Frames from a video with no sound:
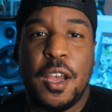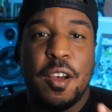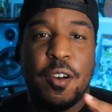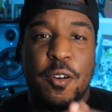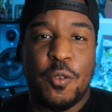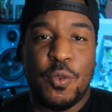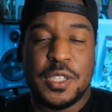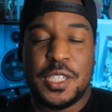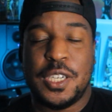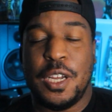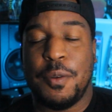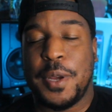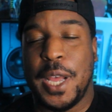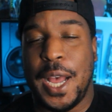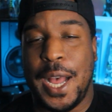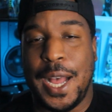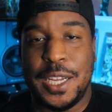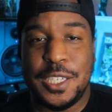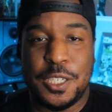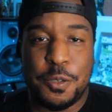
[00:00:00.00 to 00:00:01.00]
What's up,
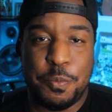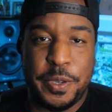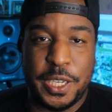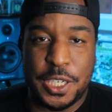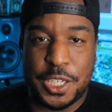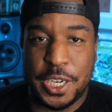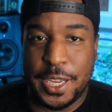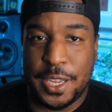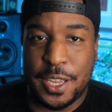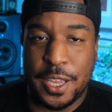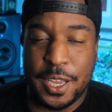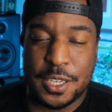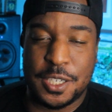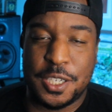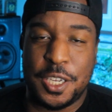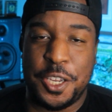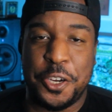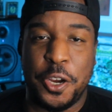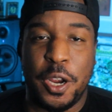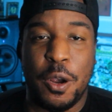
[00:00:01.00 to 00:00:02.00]
guys? BJ Kicks
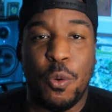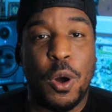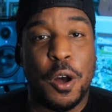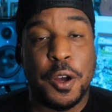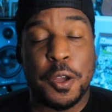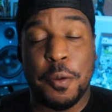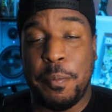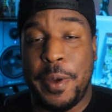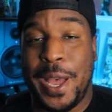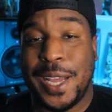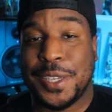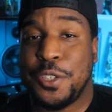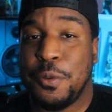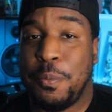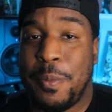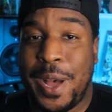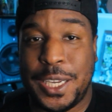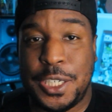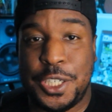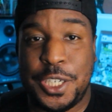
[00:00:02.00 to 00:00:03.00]
here, and welcome back to
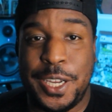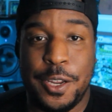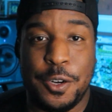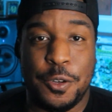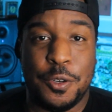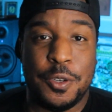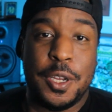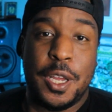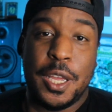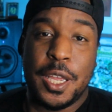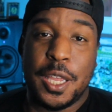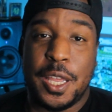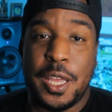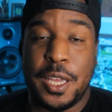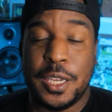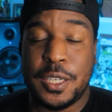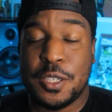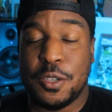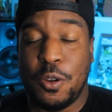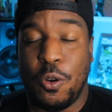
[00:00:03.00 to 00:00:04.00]
my channel,
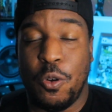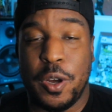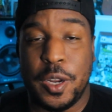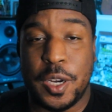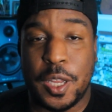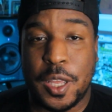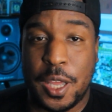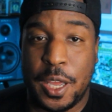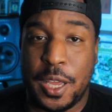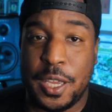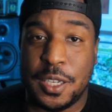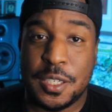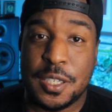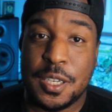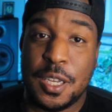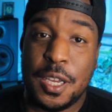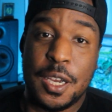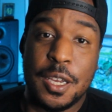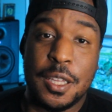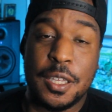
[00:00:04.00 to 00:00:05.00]
Kicks on
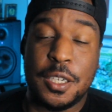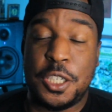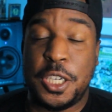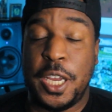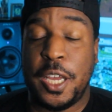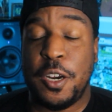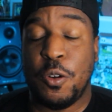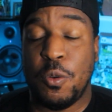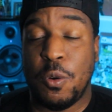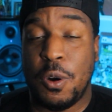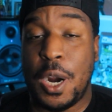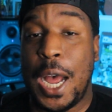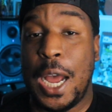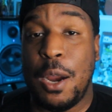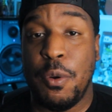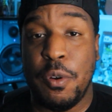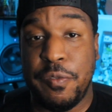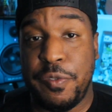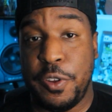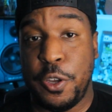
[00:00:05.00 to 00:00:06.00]
Kicks, the channel where I
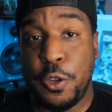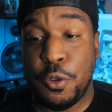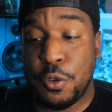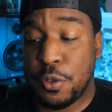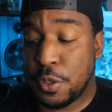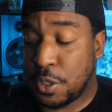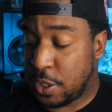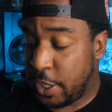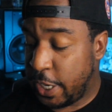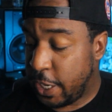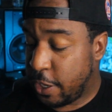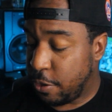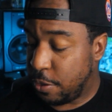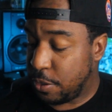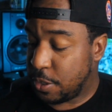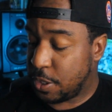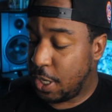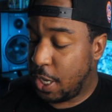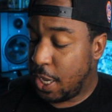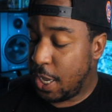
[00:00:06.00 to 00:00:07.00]
review
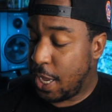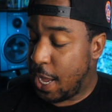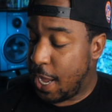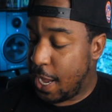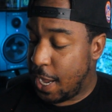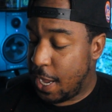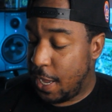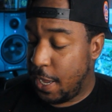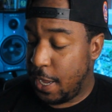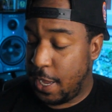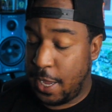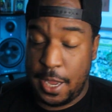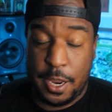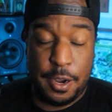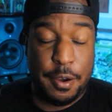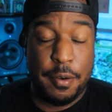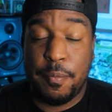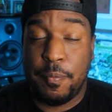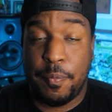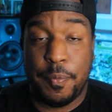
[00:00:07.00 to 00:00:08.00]
sneakers.
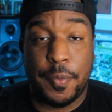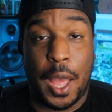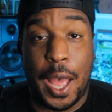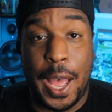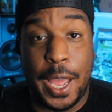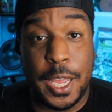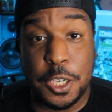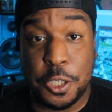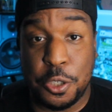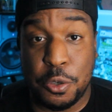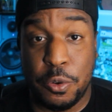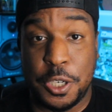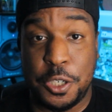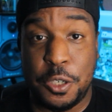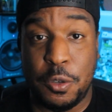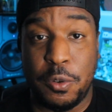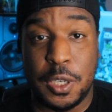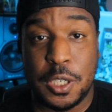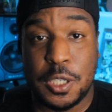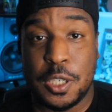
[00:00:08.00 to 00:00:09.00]
And I enjoy
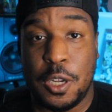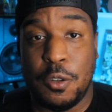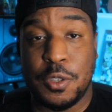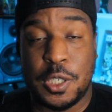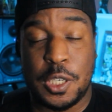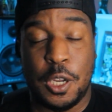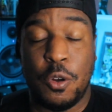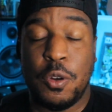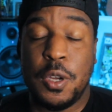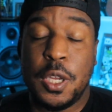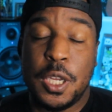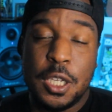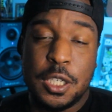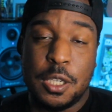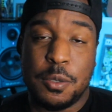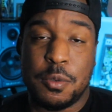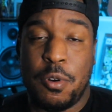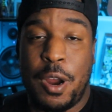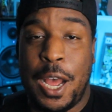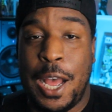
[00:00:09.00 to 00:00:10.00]
doing so. So
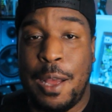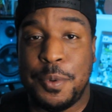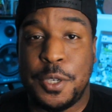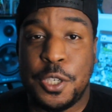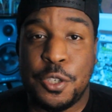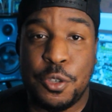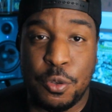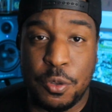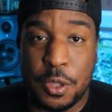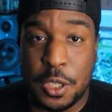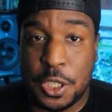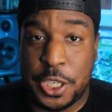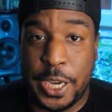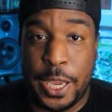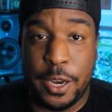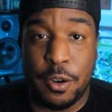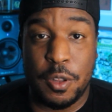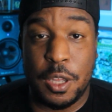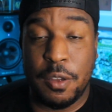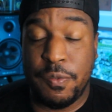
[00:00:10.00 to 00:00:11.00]
subscribe to the
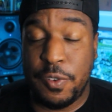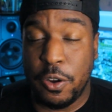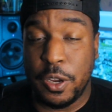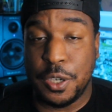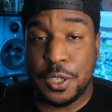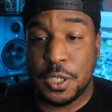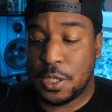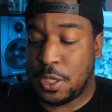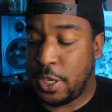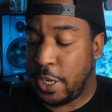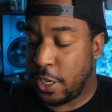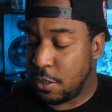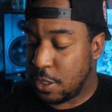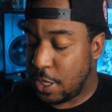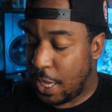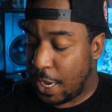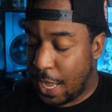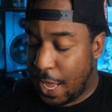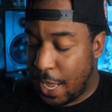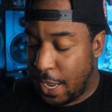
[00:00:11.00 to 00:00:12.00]
channel if you're into sneakers
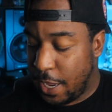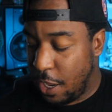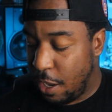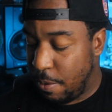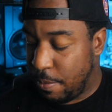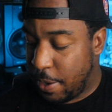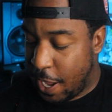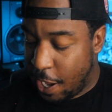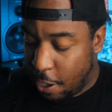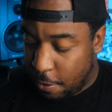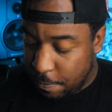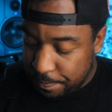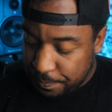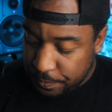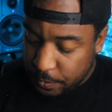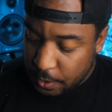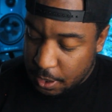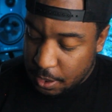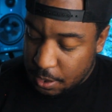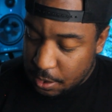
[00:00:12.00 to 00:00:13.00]
like I am. Now,
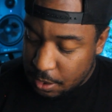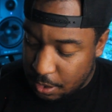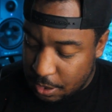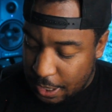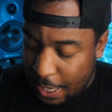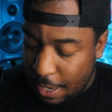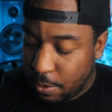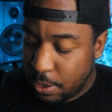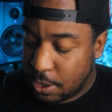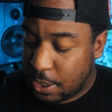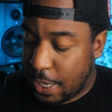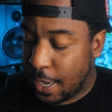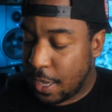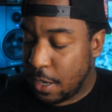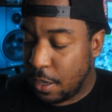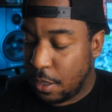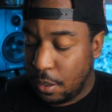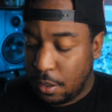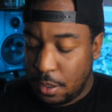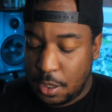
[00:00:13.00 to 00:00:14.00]
today we're
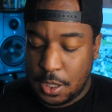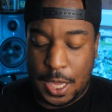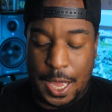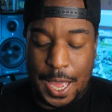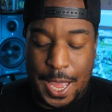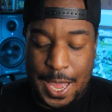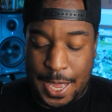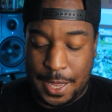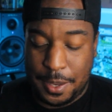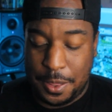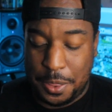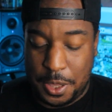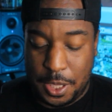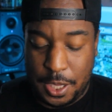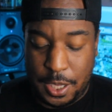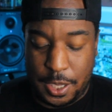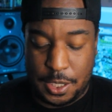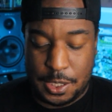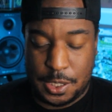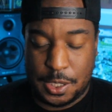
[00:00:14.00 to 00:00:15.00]
taking a look at
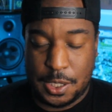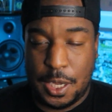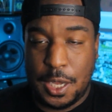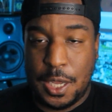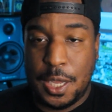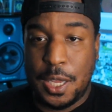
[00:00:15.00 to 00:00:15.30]
these.